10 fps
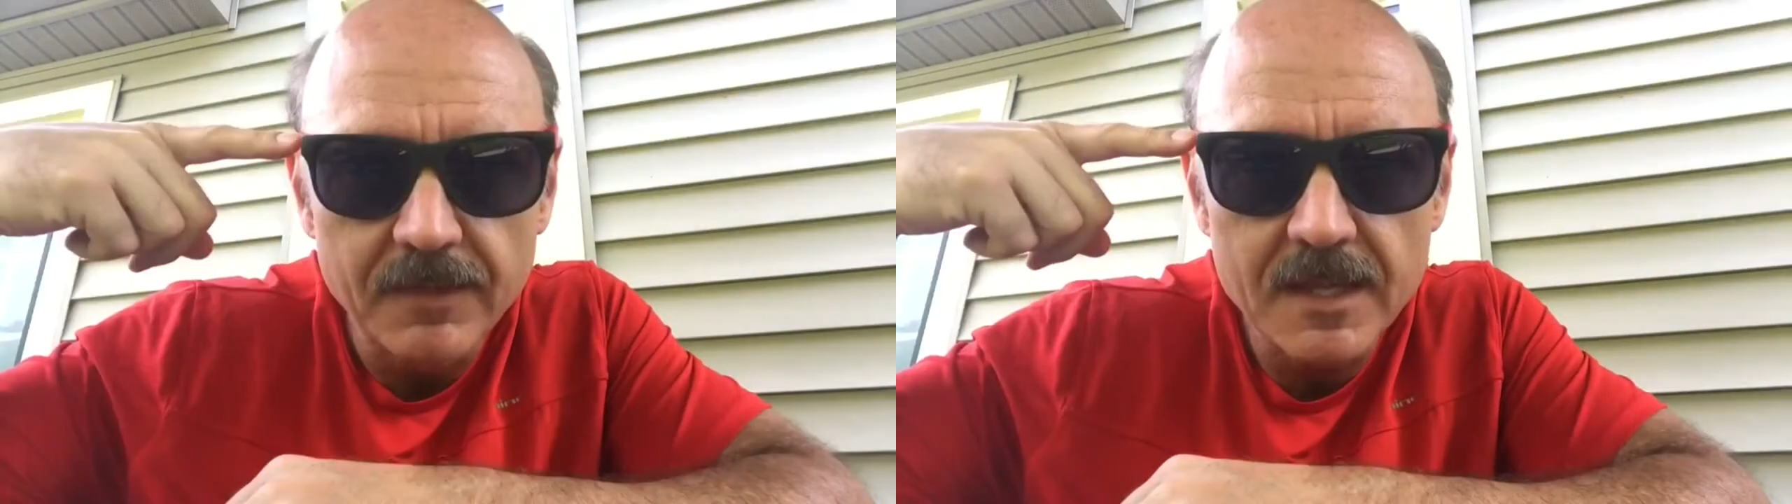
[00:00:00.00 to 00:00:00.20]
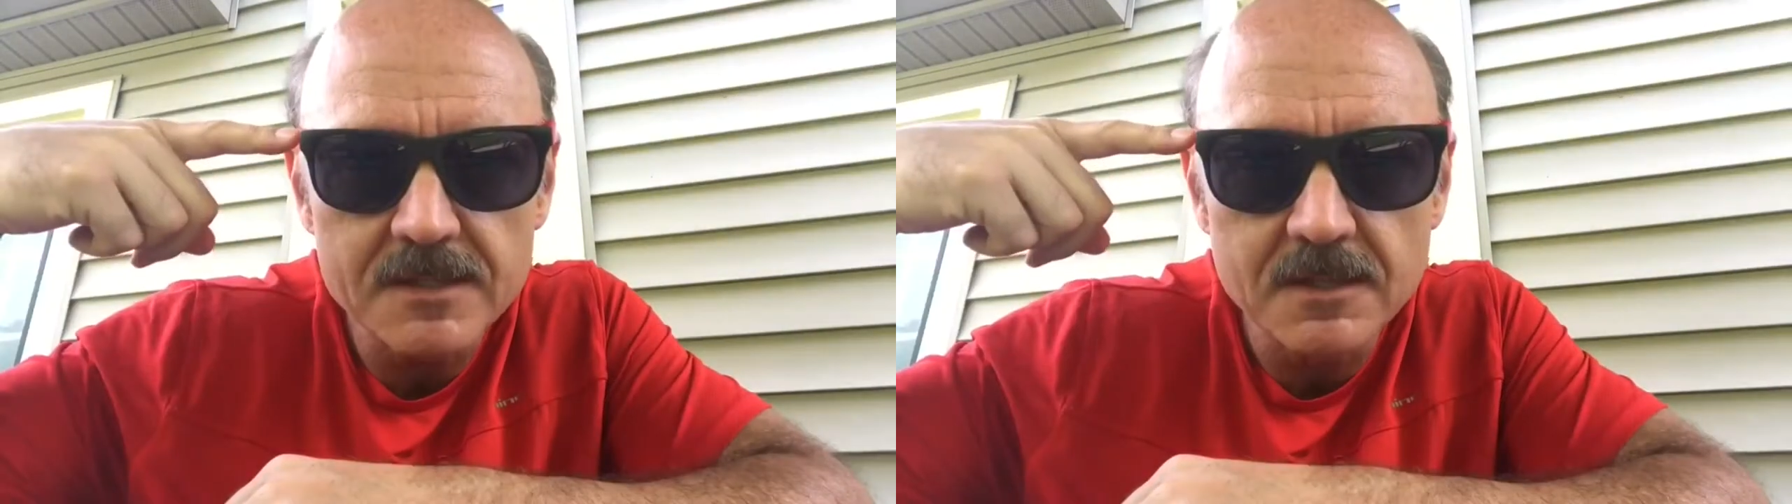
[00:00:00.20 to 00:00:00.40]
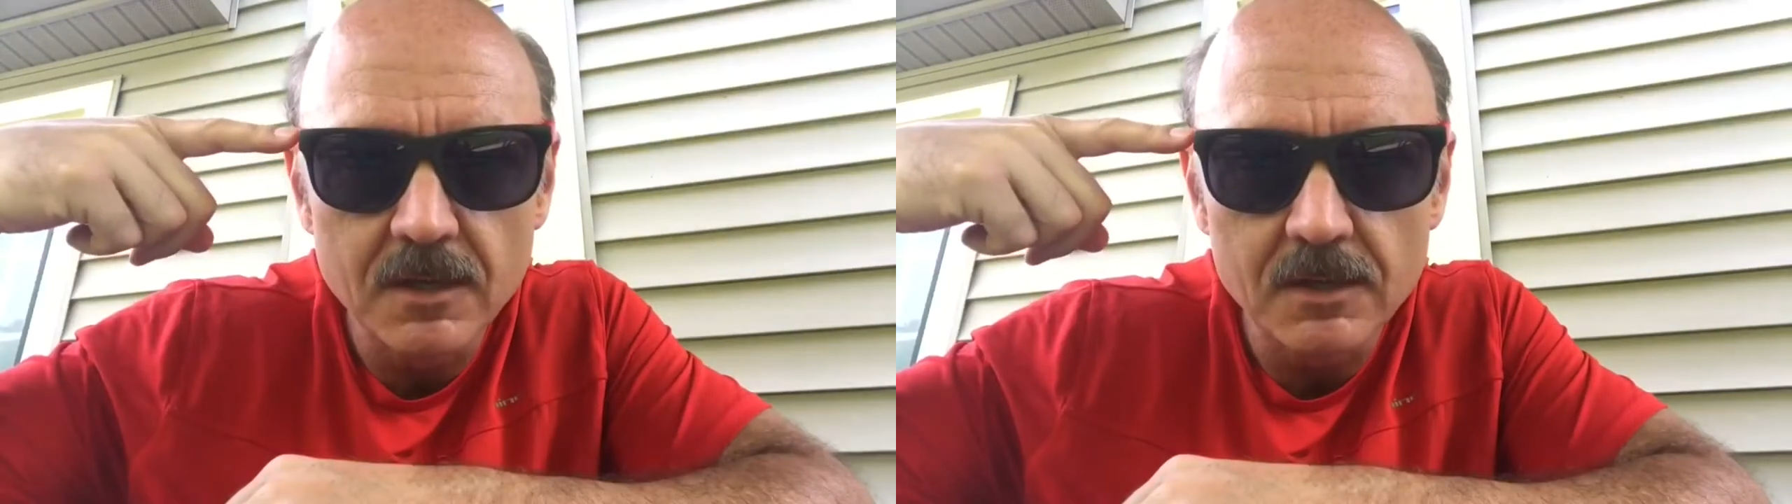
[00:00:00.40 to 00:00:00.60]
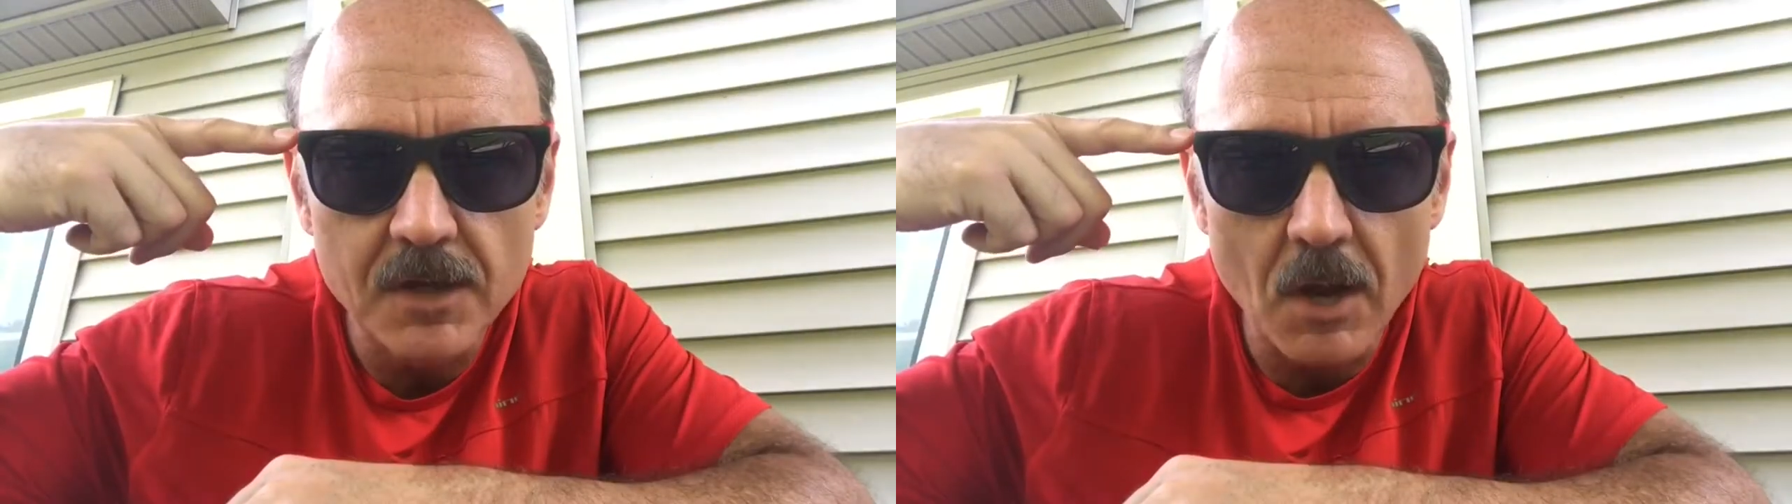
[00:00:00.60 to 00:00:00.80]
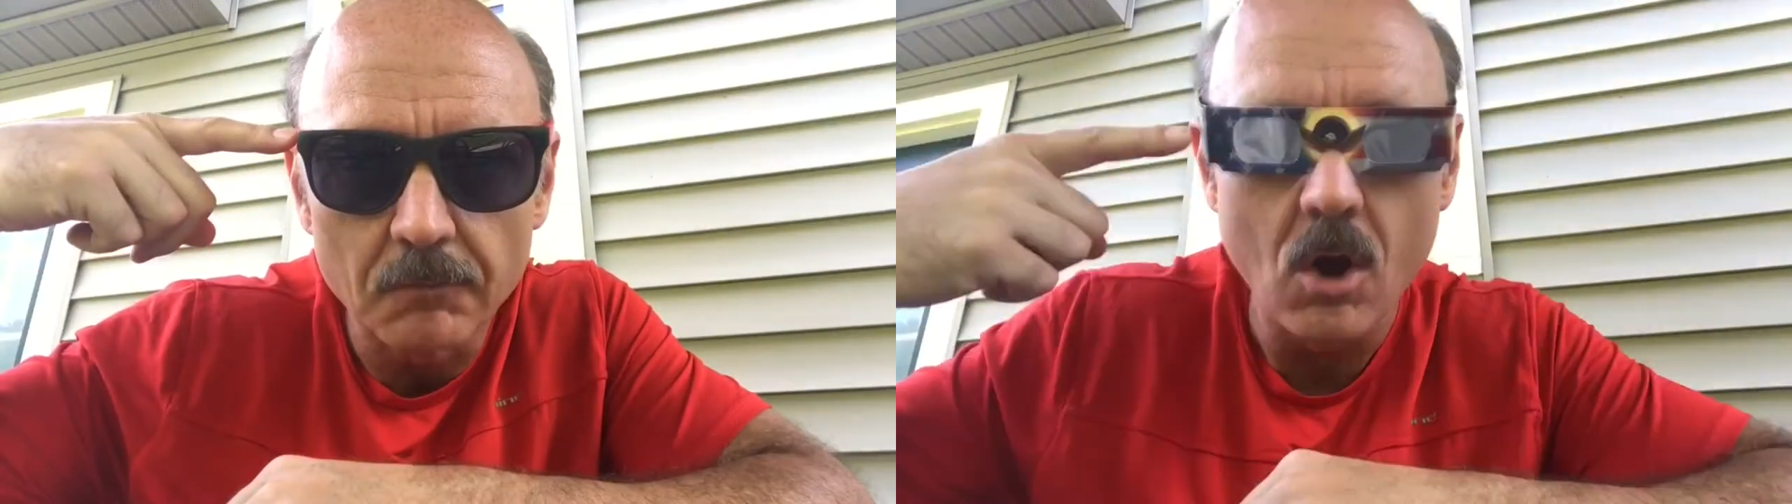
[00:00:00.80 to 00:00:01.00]
These,
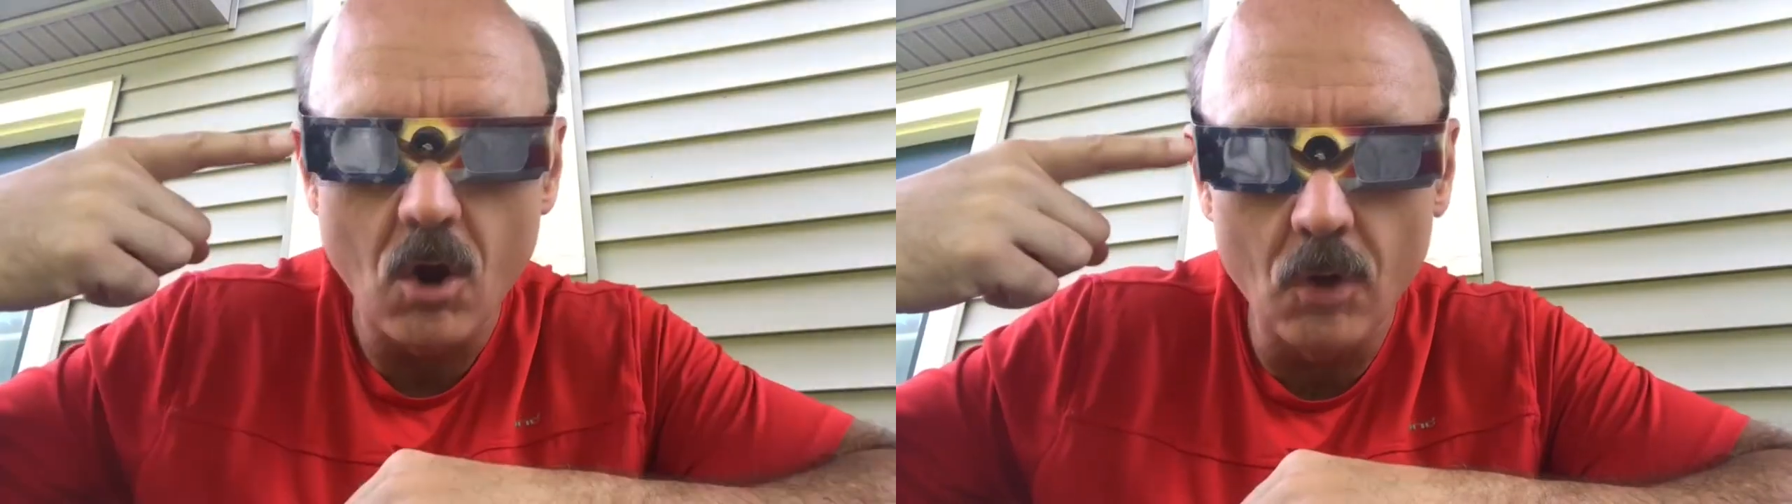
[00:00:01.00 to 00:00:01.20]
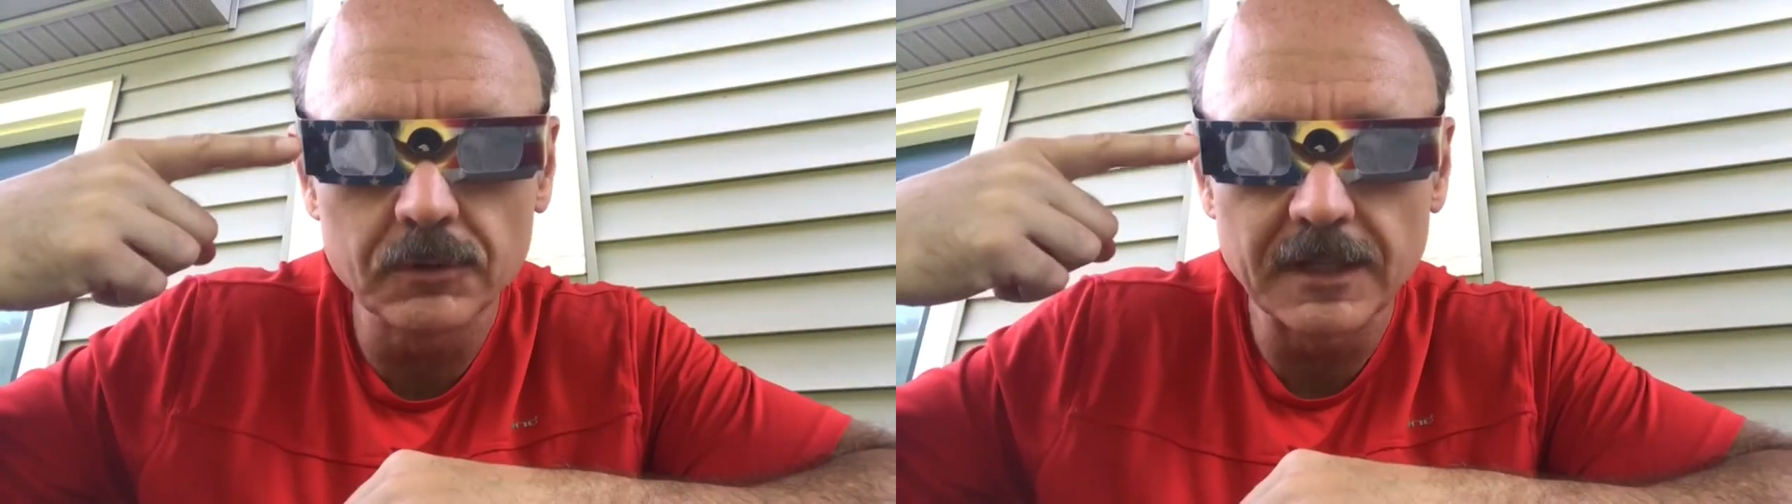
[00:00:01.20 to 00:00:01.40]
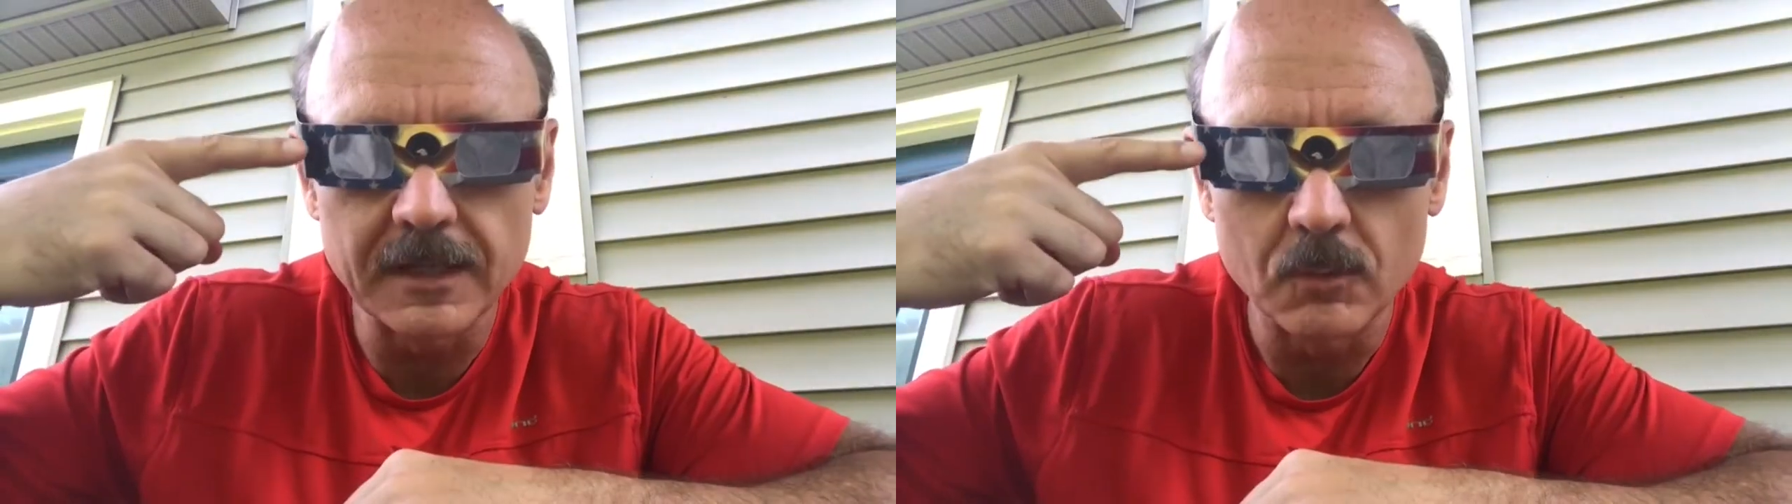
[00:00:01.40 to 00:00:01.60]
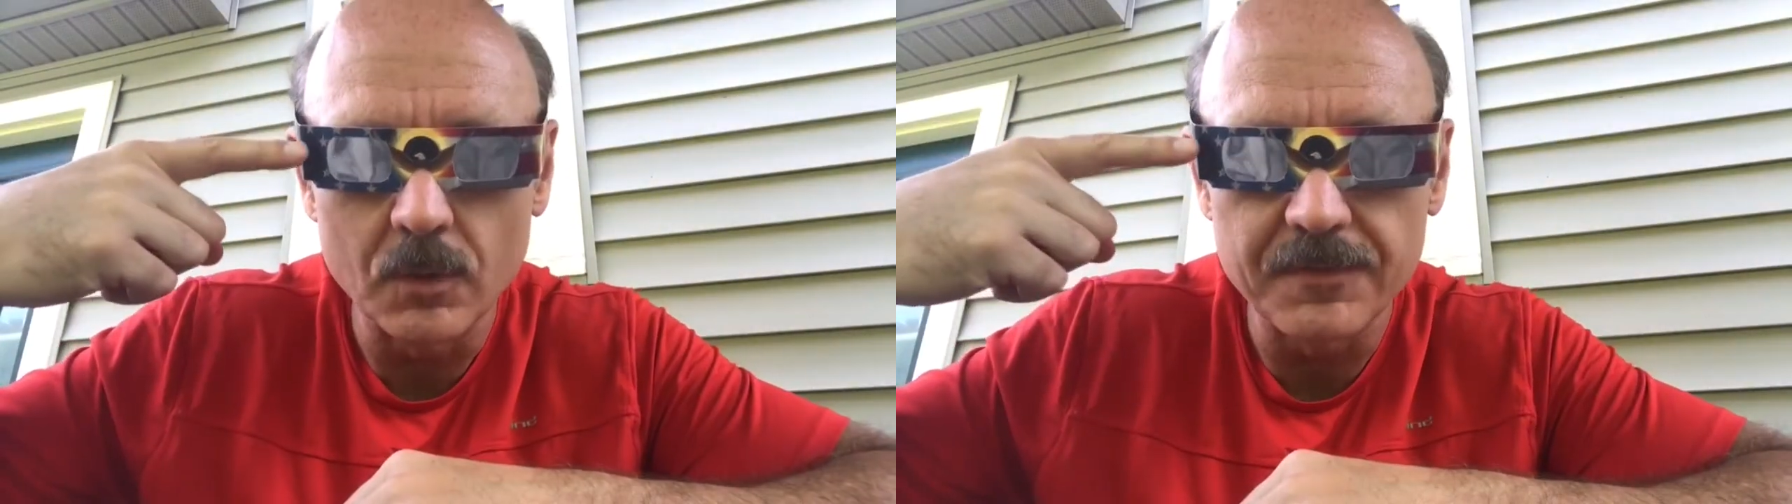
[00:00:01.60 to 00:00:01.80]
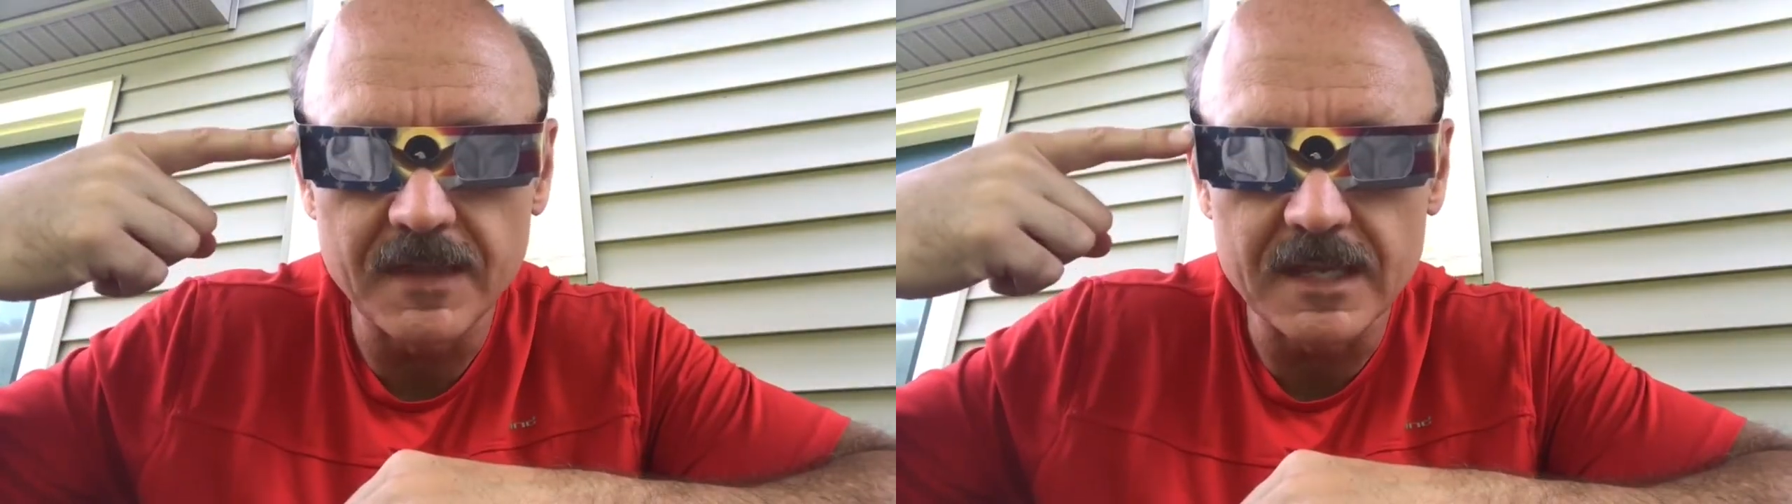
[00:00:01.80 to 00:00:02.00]
no. Only
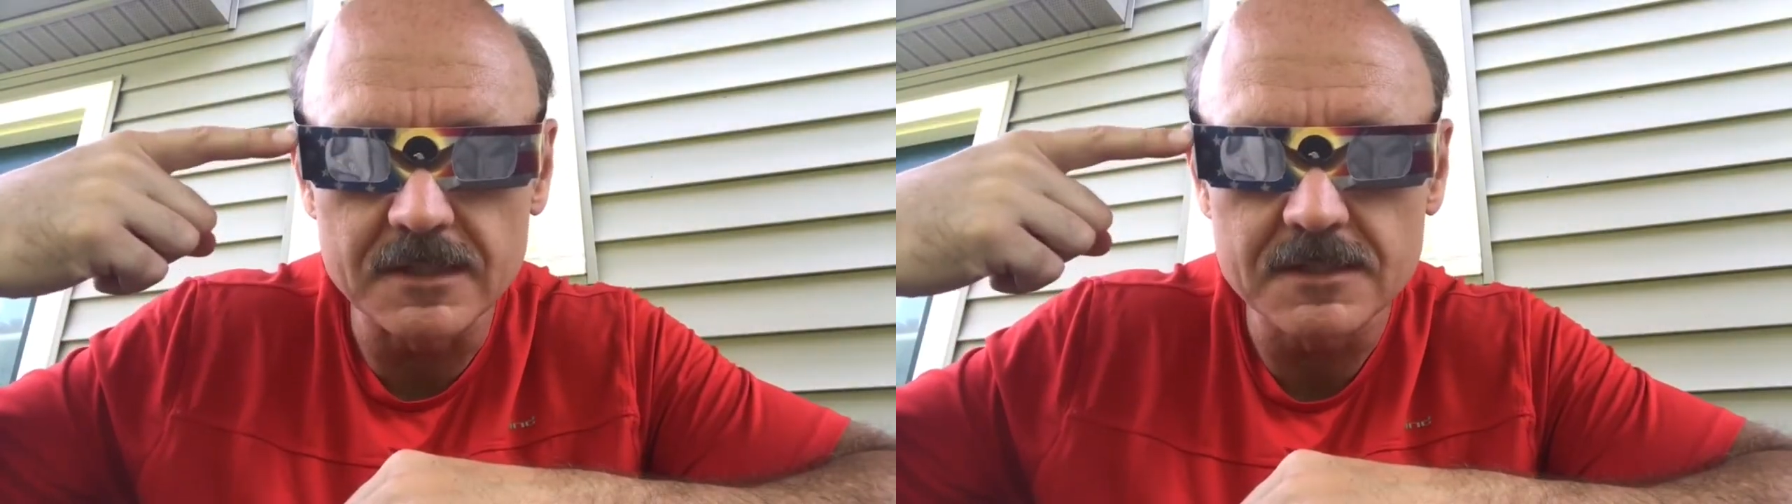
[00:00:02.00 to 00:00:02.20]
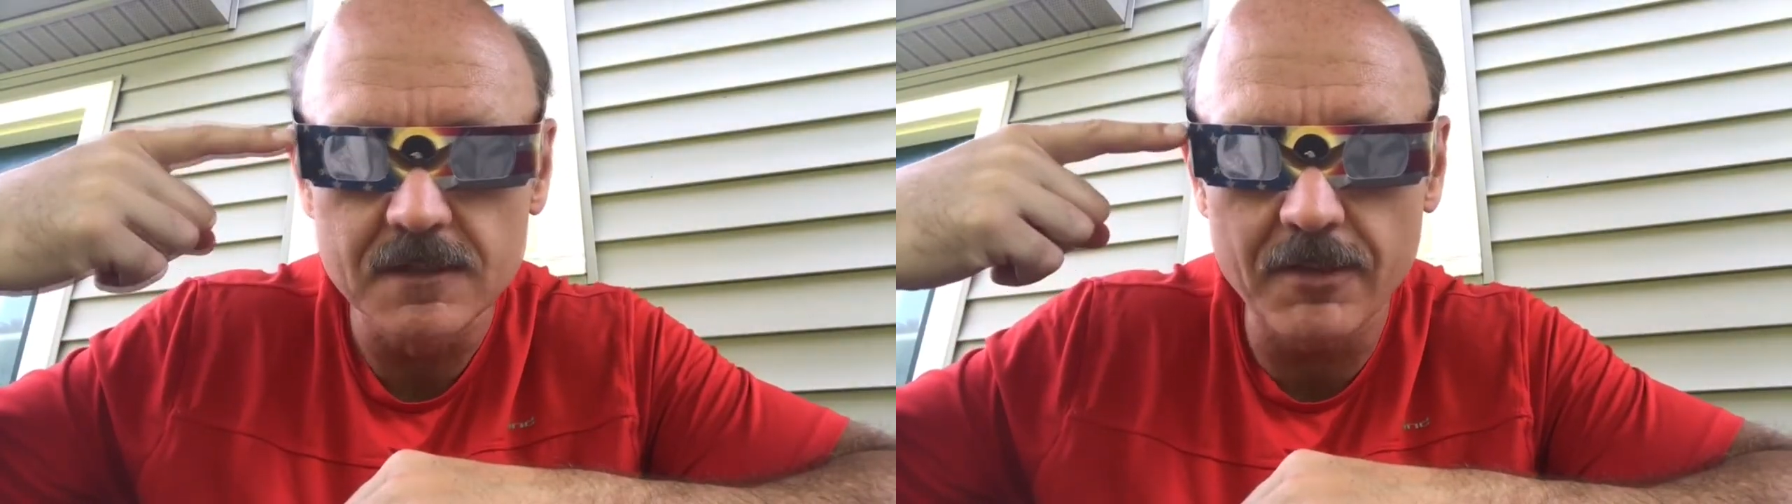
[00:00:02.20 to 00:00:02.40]
with these.